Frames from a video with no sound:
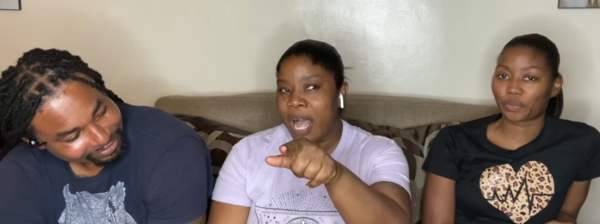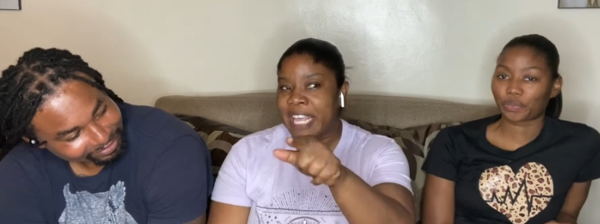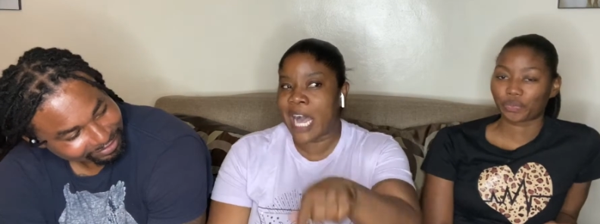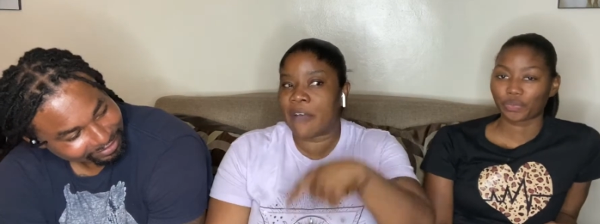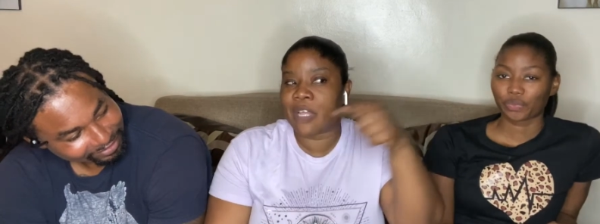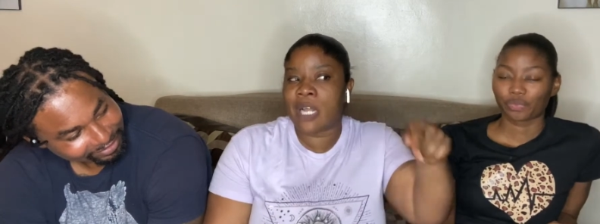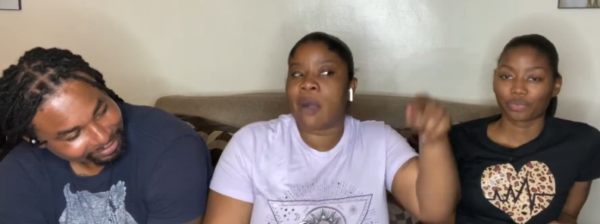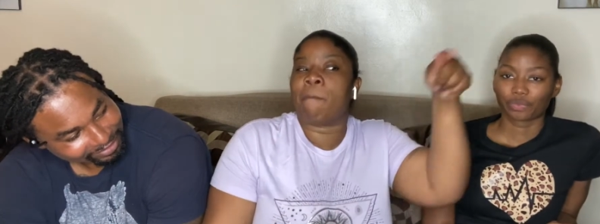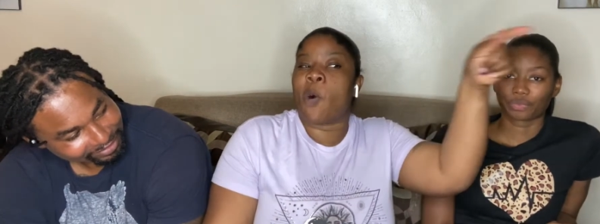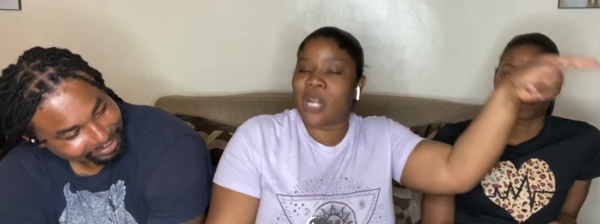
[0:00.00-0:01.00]
Speaker 1: I have the
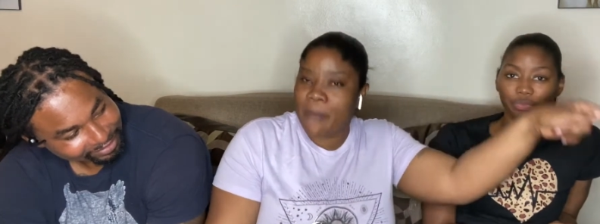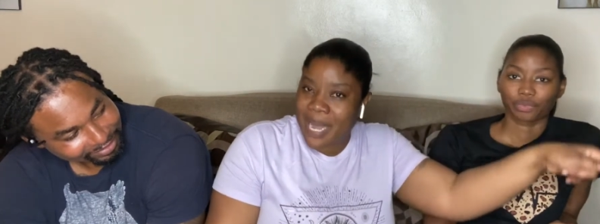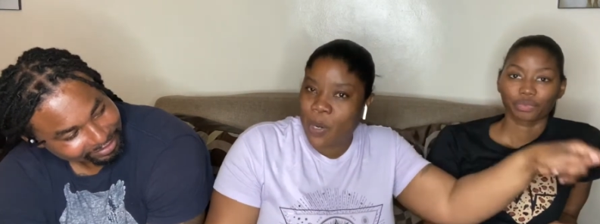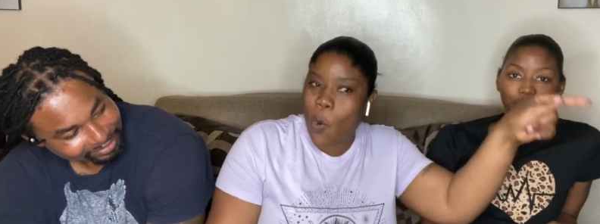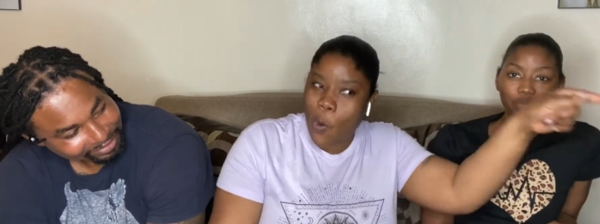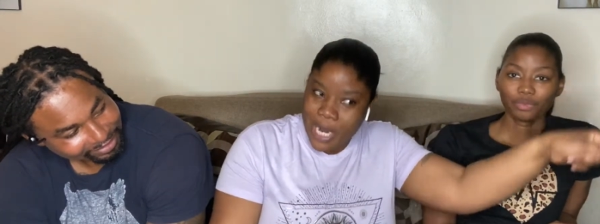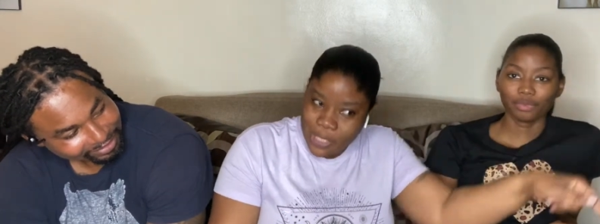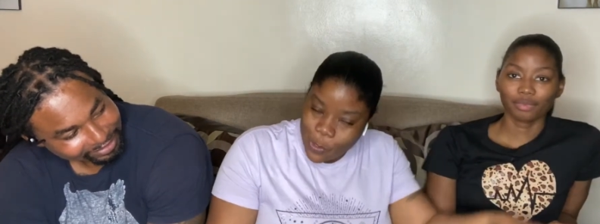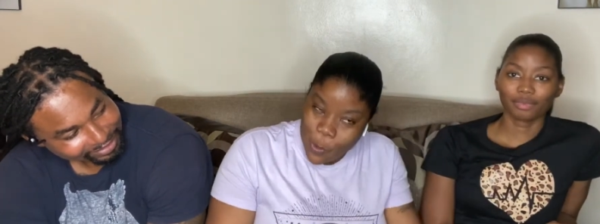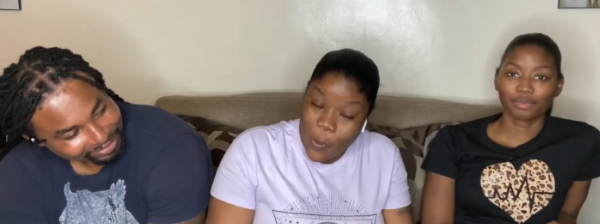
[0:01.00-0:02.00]
little boner man out there
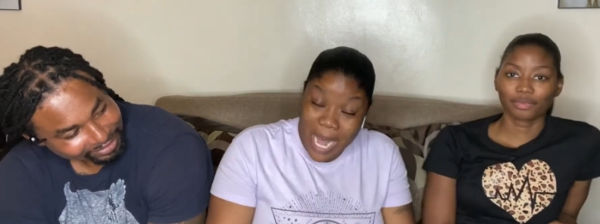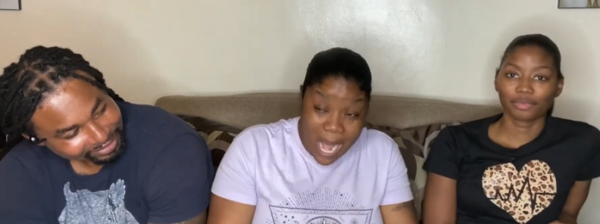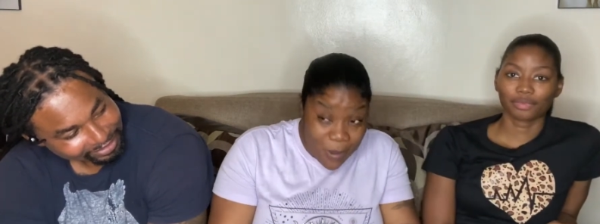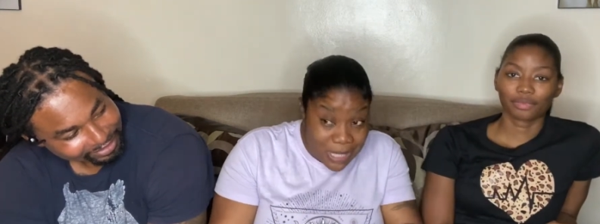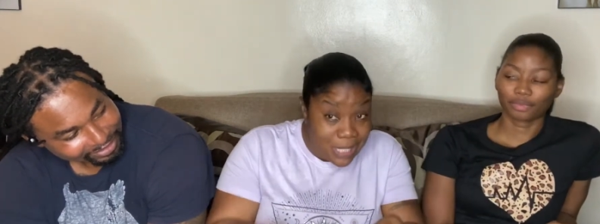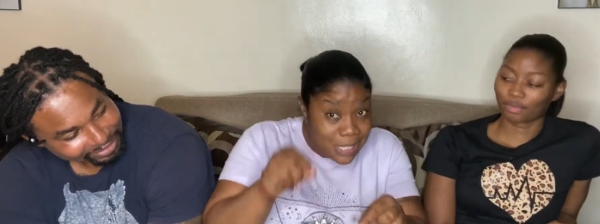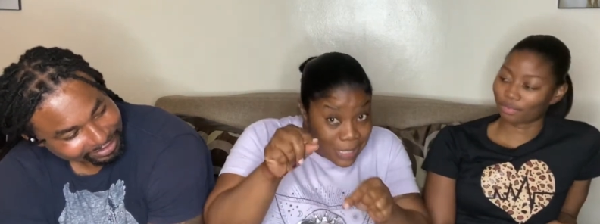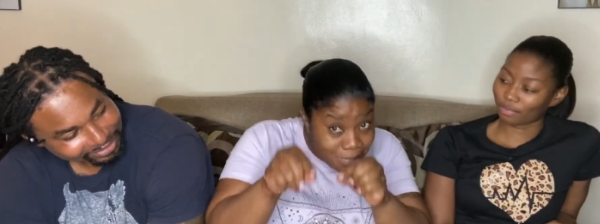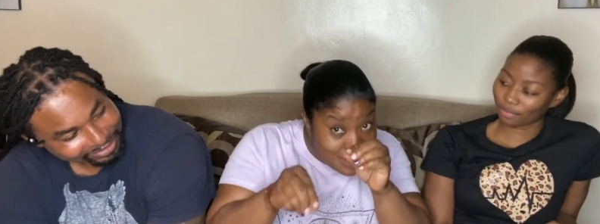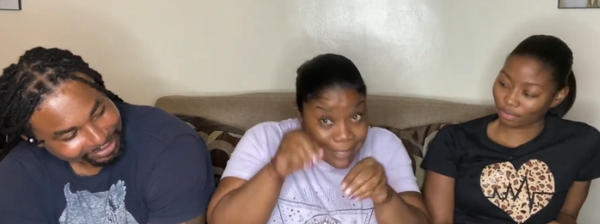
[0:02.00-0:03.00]
so now. I was as
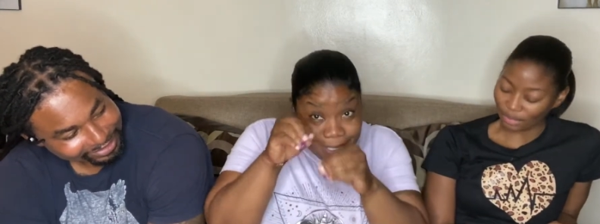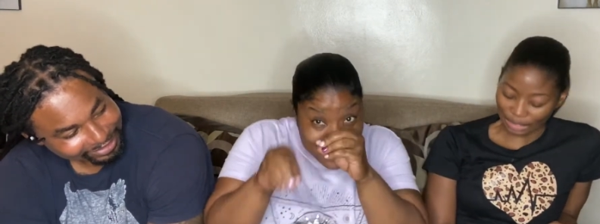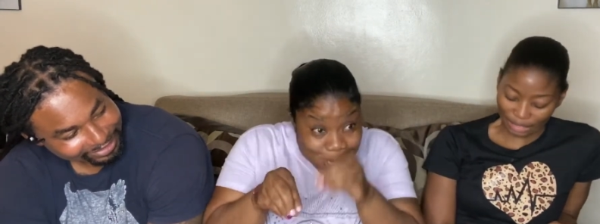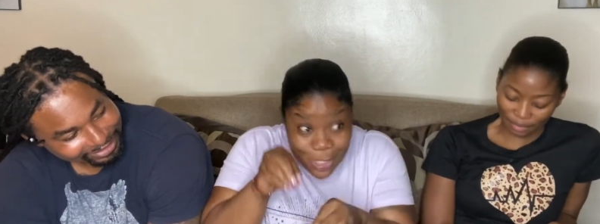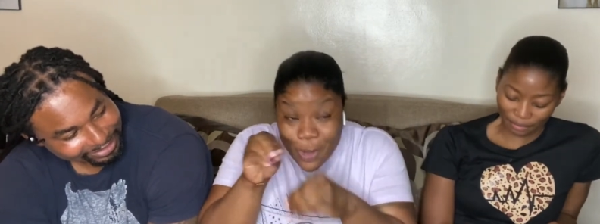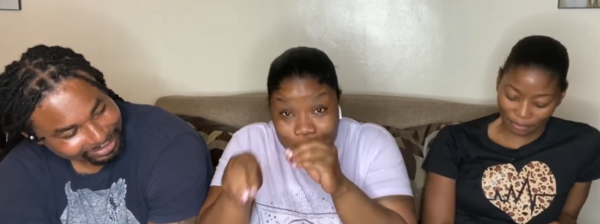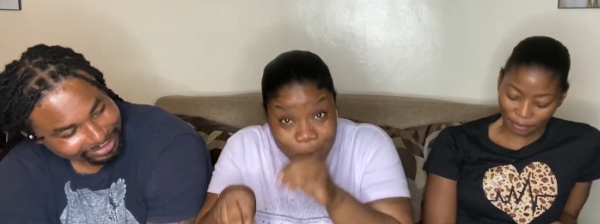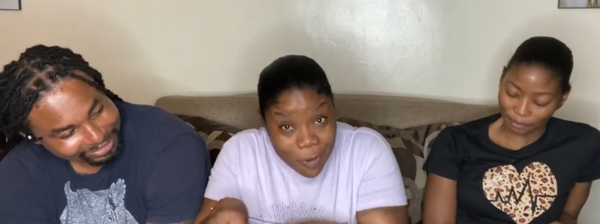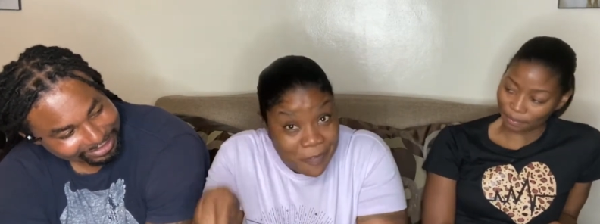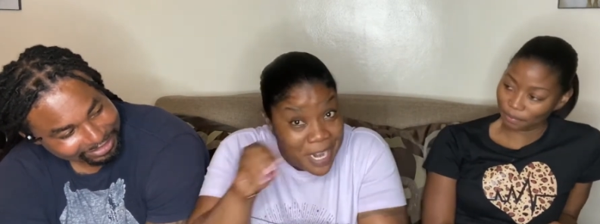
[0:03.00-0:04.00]
Search
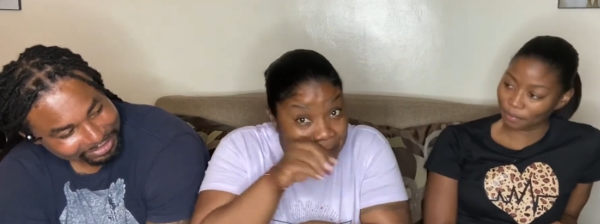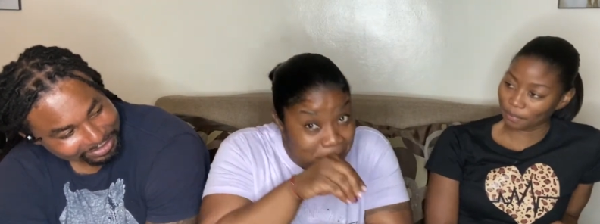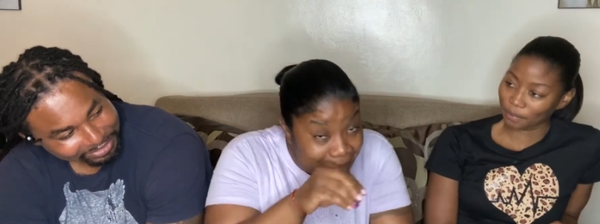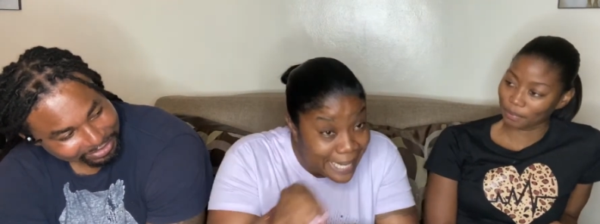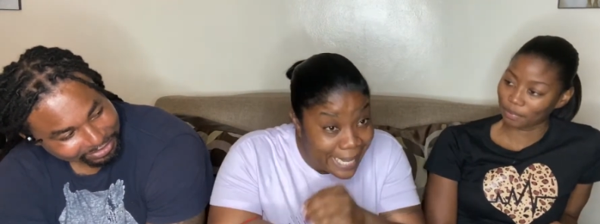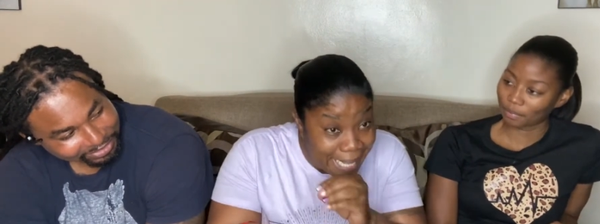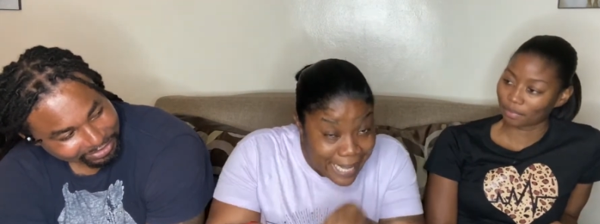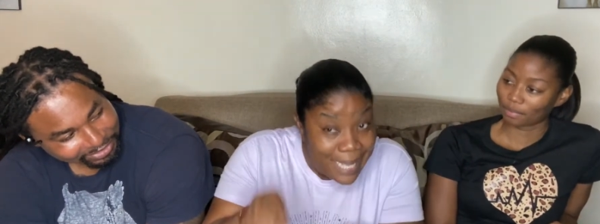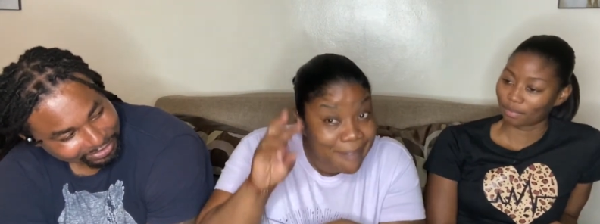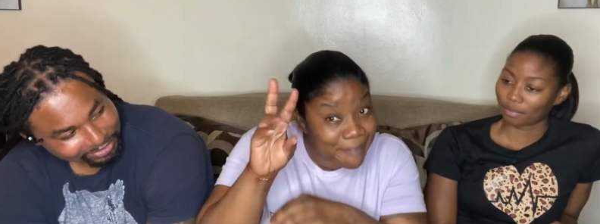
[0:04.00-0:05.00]
one for them man there.
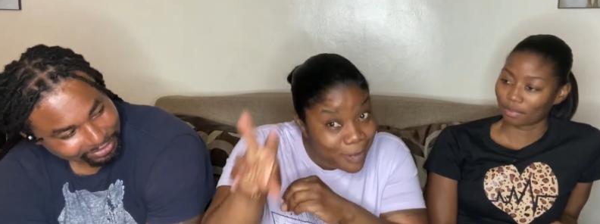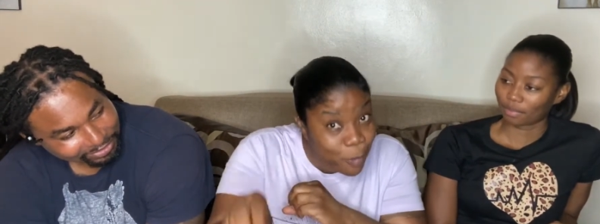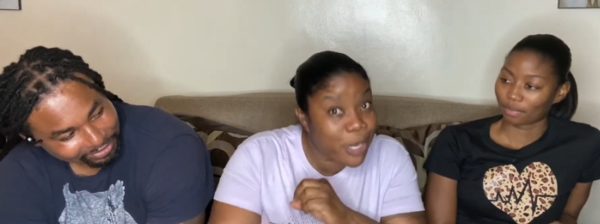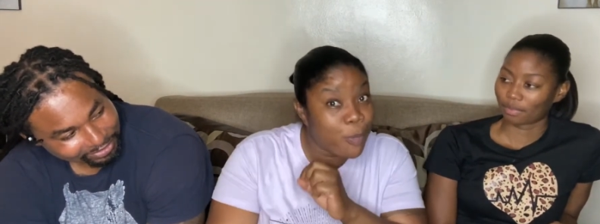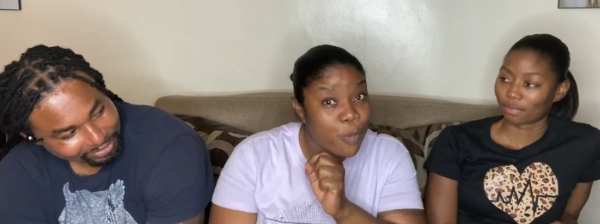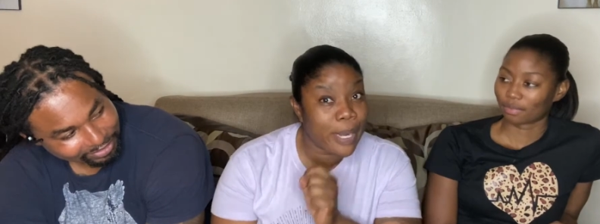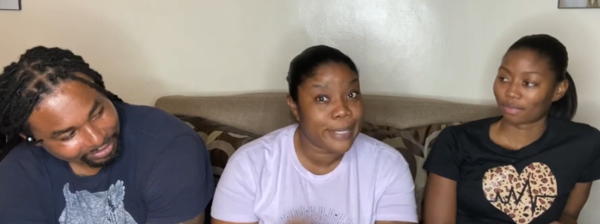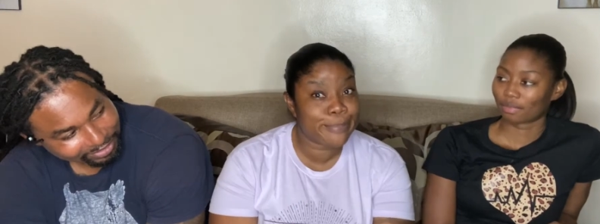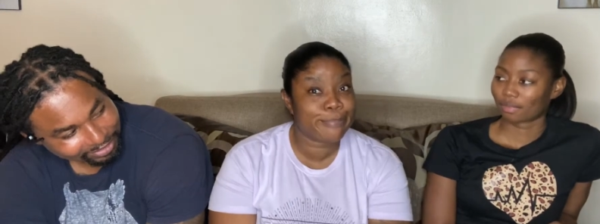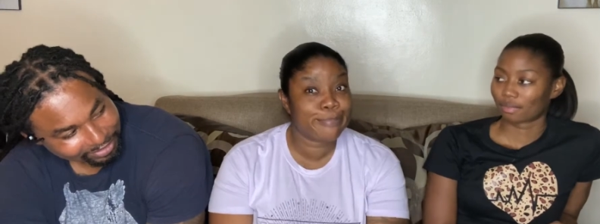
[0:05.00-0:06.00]
for look them
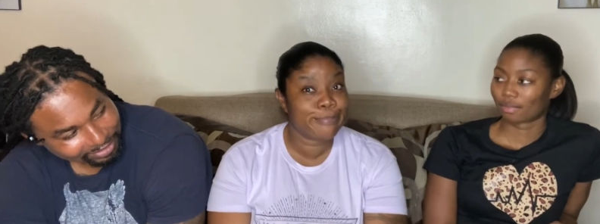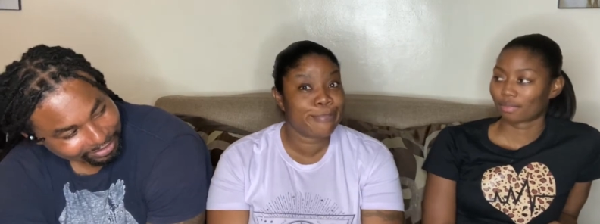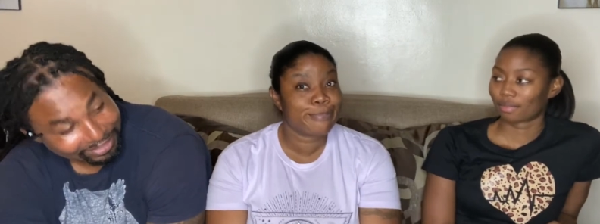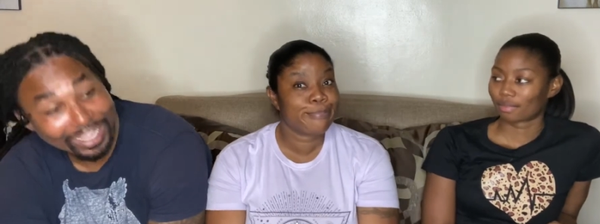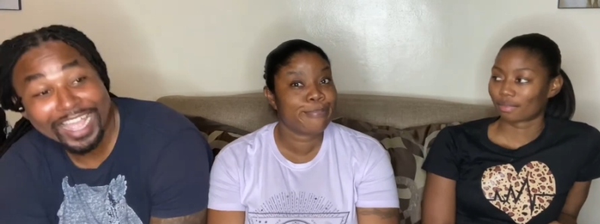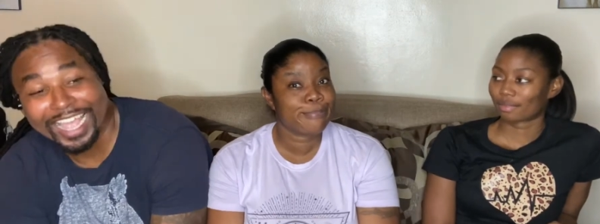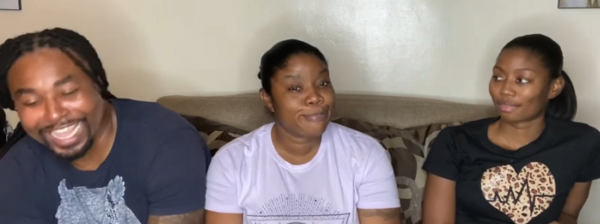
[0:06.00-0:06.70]
woman. Yeah.